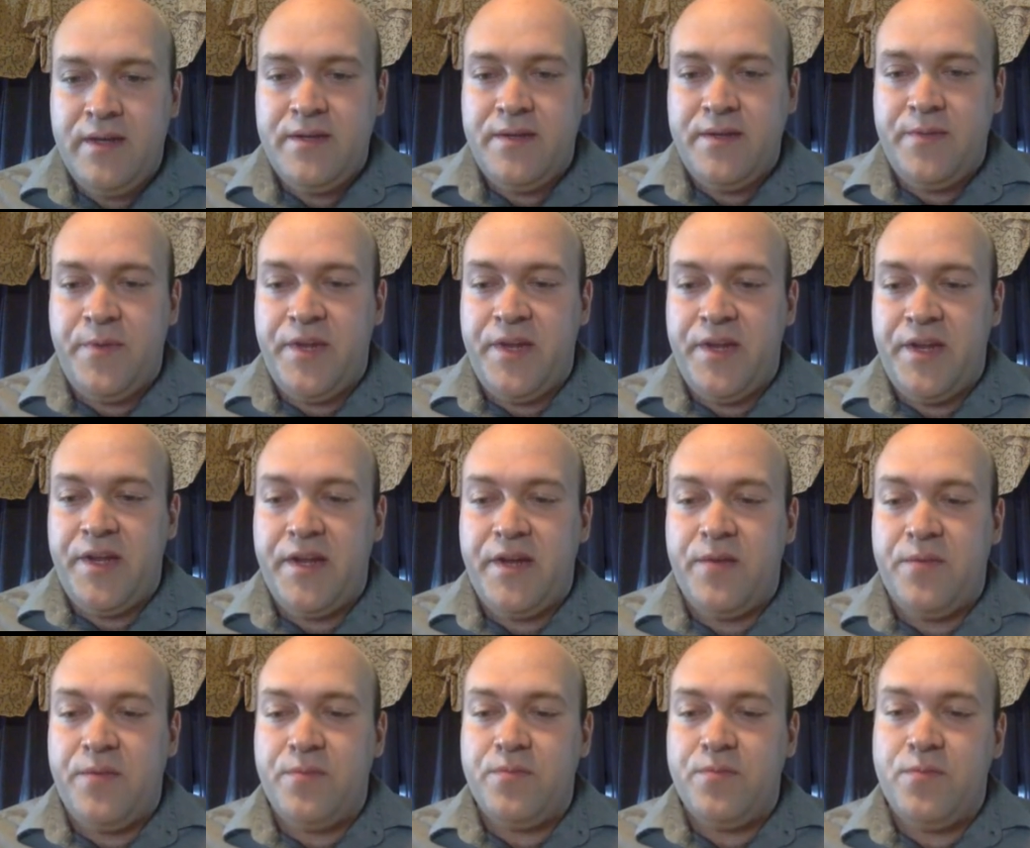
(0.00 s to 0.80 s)
Depending
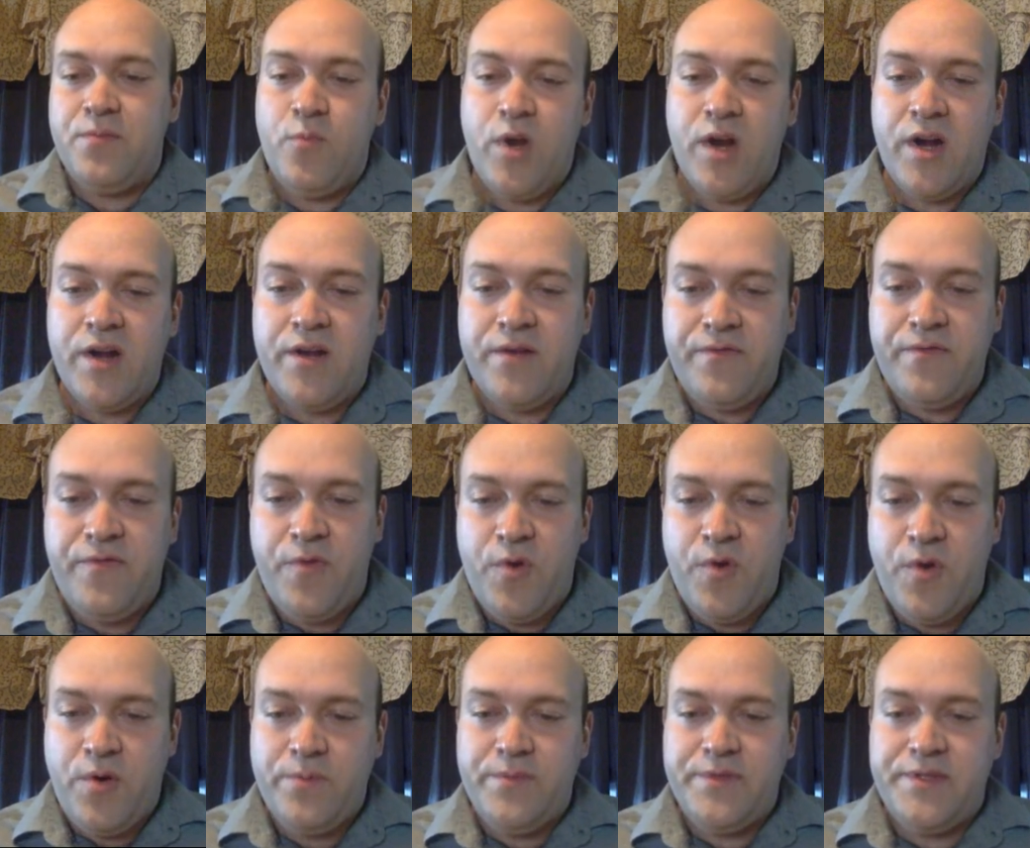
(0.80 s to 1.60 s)
on where it
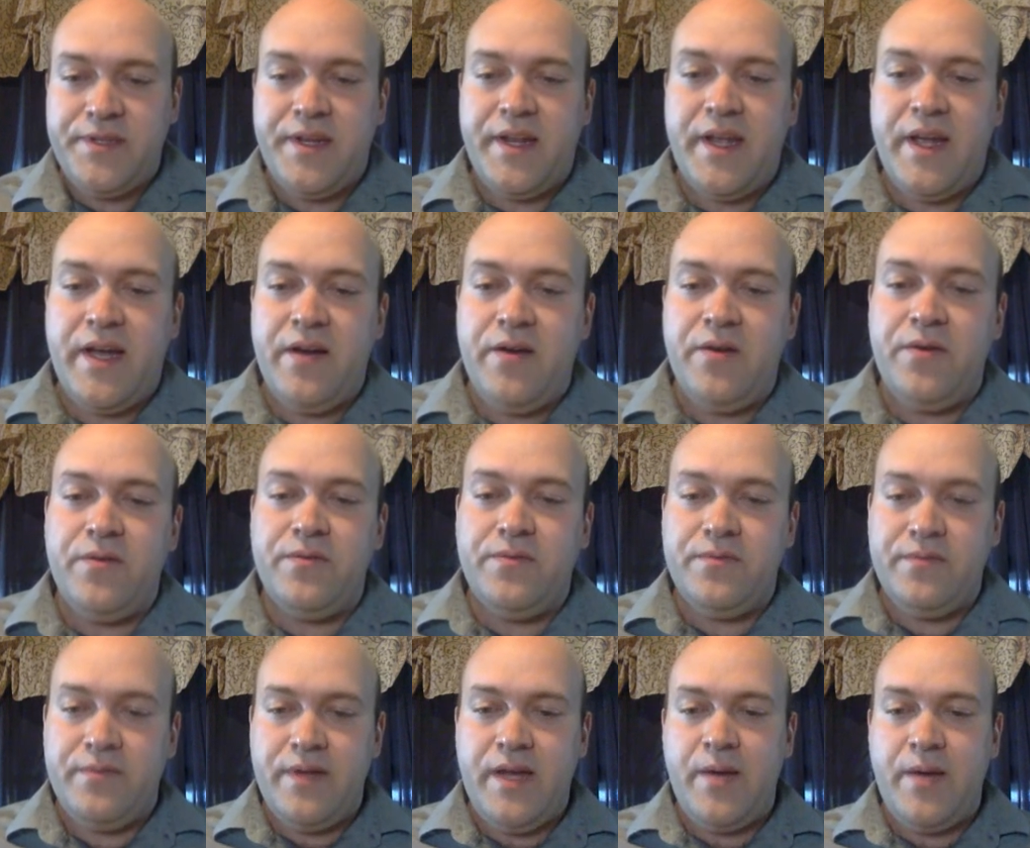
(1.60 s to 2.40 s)
forms and
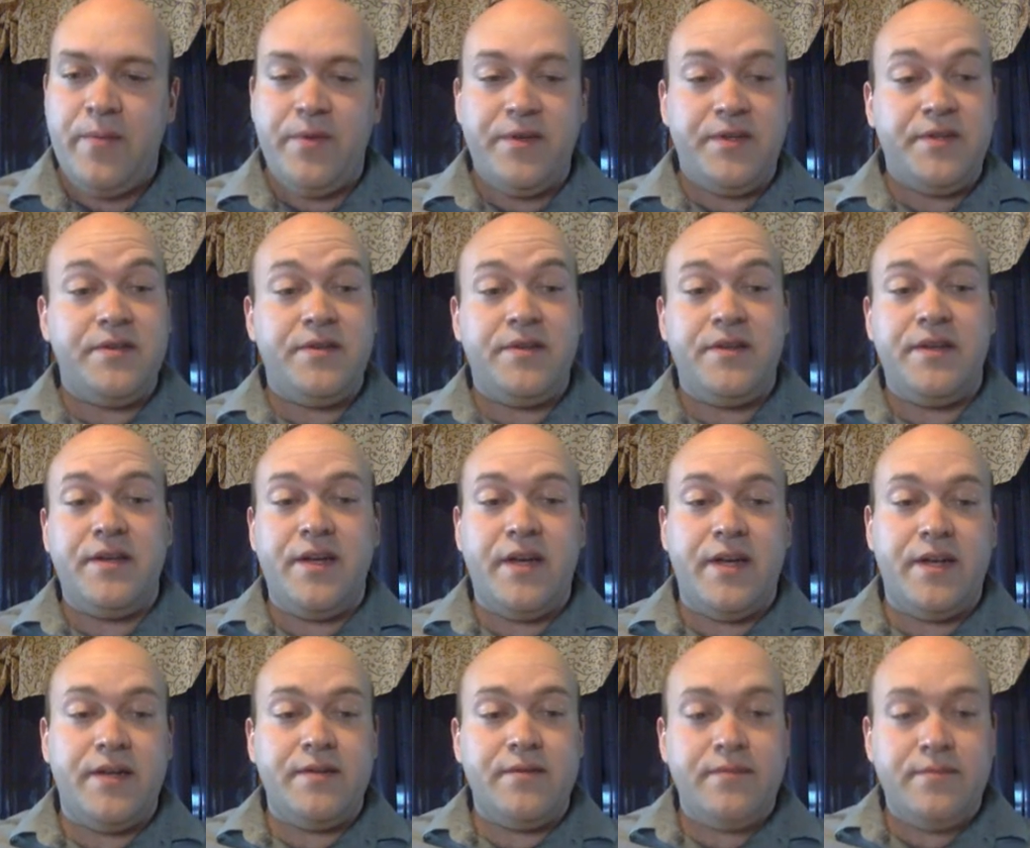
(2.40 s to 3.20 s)
how much it
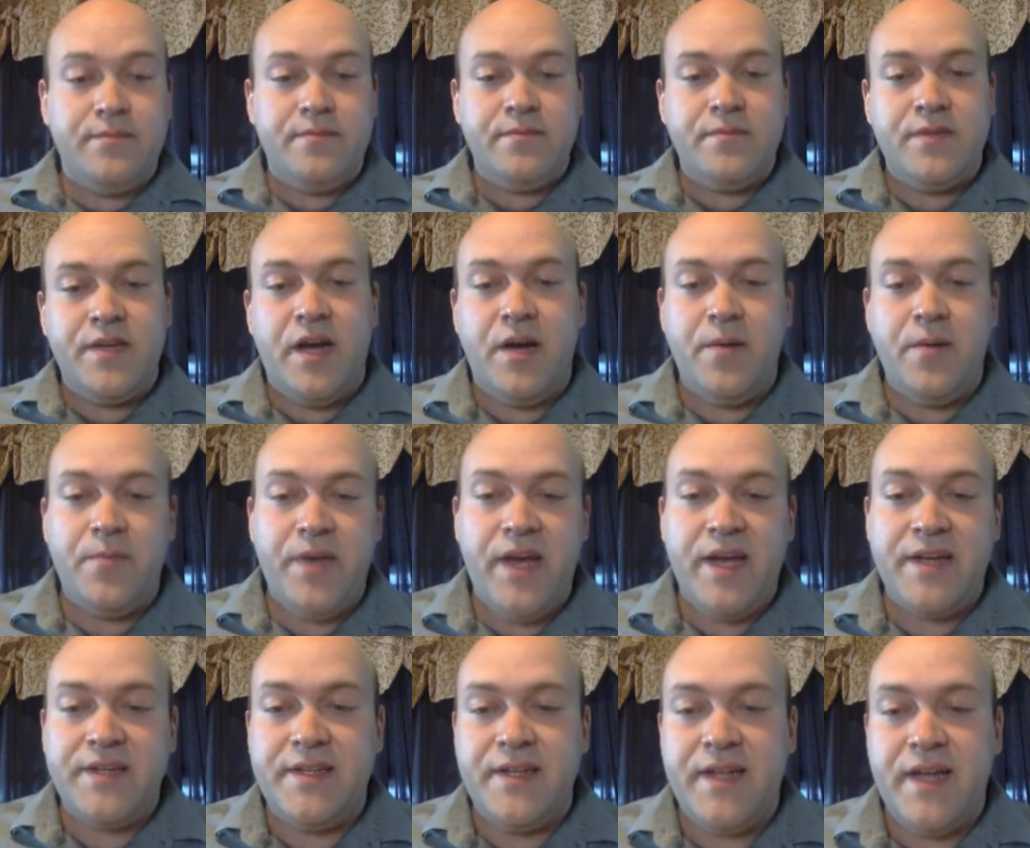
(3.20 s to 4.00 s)
got
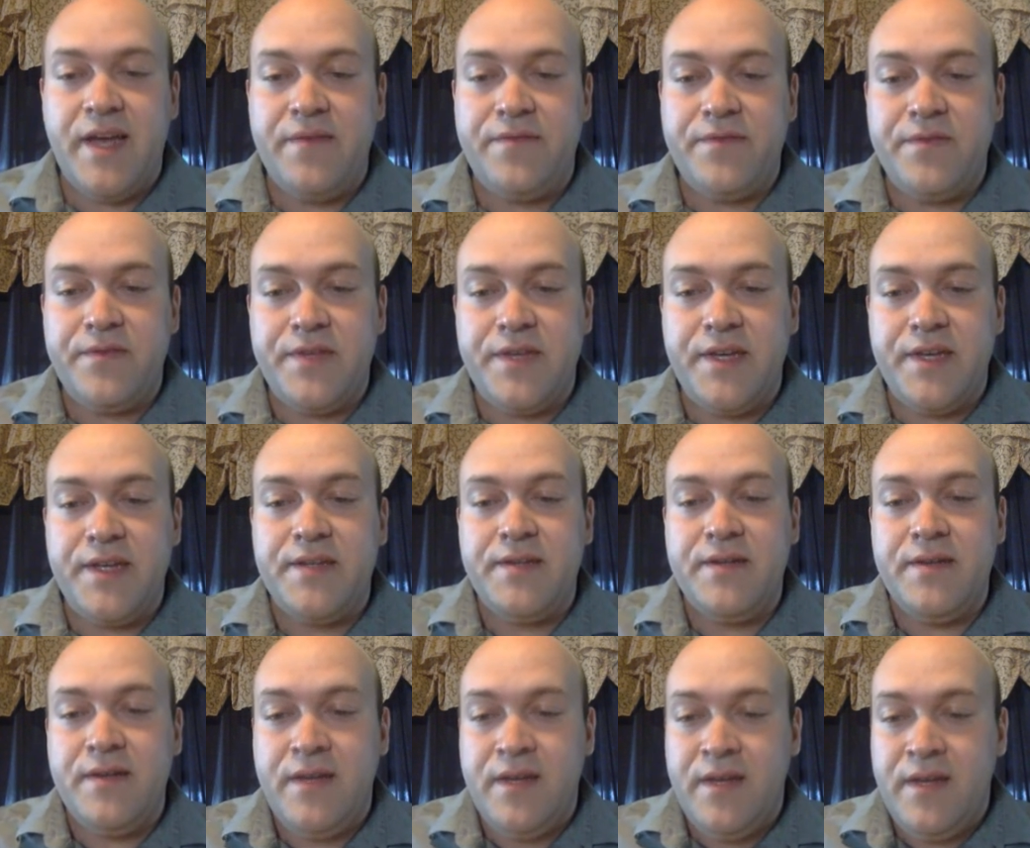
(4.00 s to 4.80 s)
compacted after that,